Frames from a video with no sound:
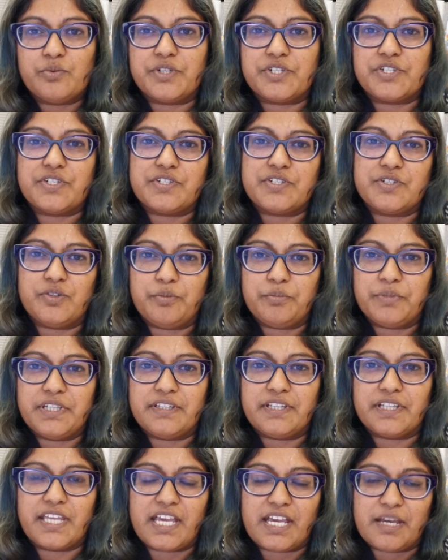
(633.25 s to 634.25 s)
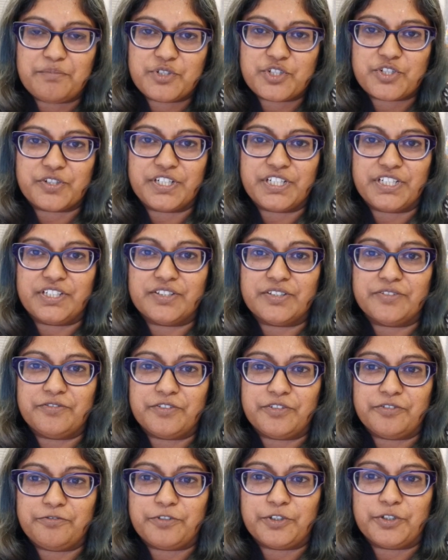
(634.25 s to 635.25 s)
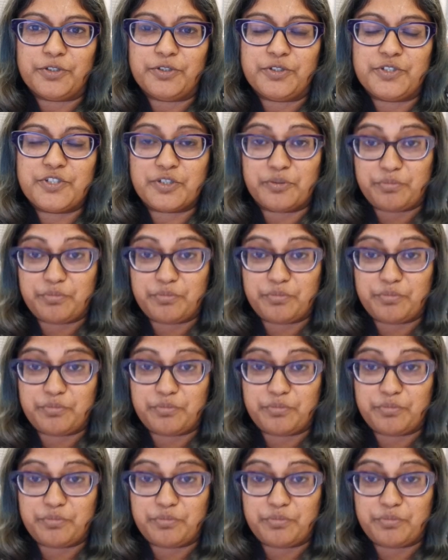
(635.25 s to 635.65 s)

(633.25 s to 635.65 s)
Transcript: which is normally the capturing of the food